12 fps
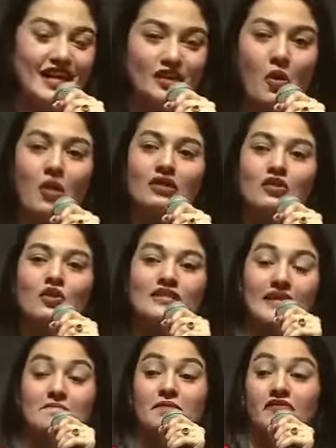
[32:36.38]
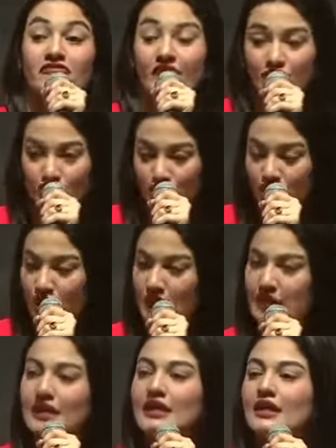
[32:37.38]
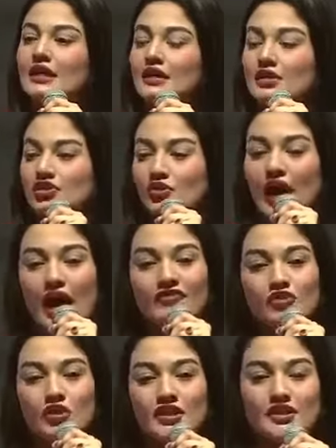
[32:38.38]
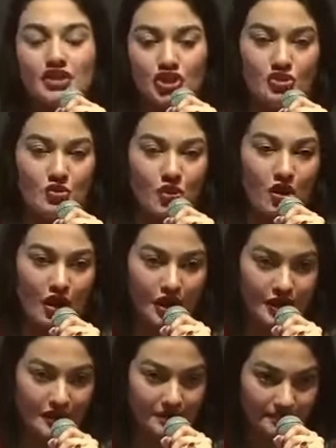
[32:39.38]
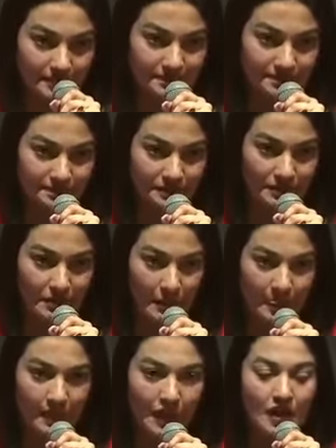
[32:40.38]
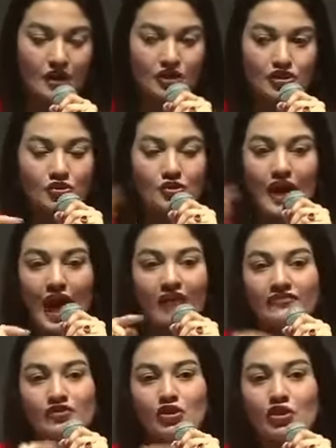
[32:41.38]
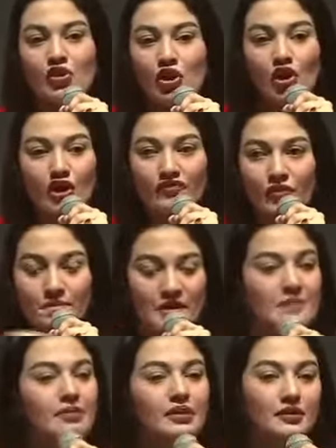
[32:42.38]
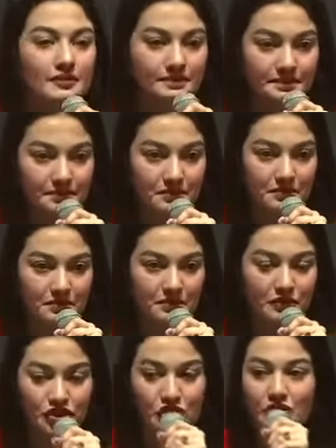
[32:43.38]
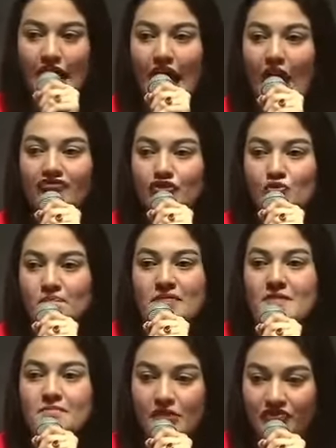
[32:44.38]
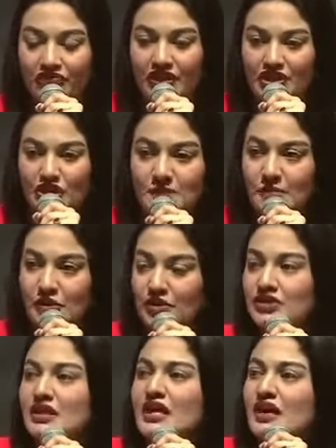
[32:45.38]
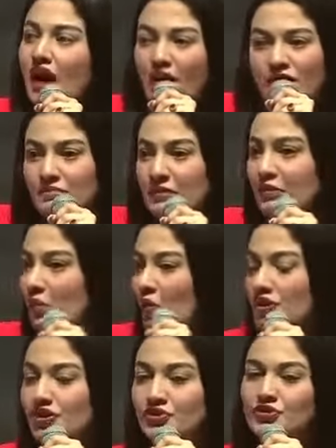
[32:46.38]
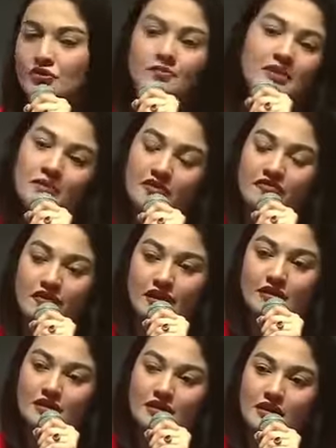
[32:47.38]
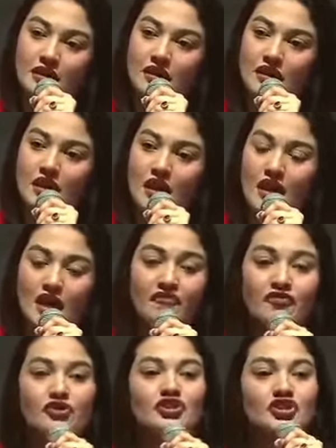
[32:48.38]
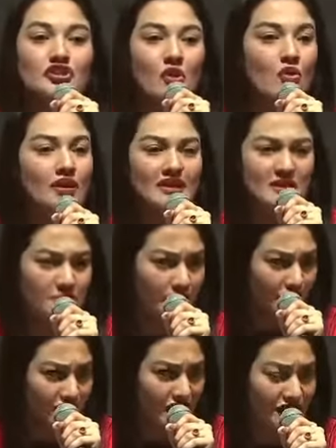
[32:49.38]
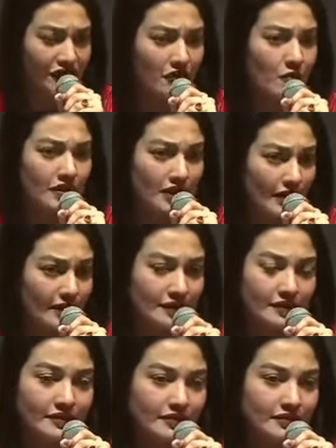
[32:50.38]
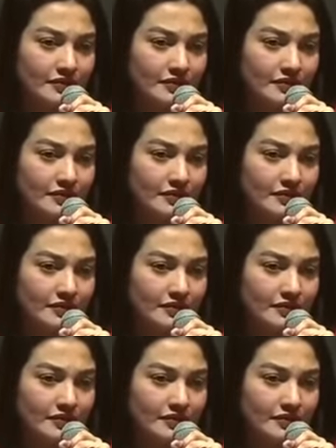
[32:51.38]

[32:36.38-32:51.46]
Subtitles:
in all those imperfections, you have to listen to your heart. You don't have to look good for people. You don't have to be perfect just because other people want you to be perfect. If your soul is perfect from within,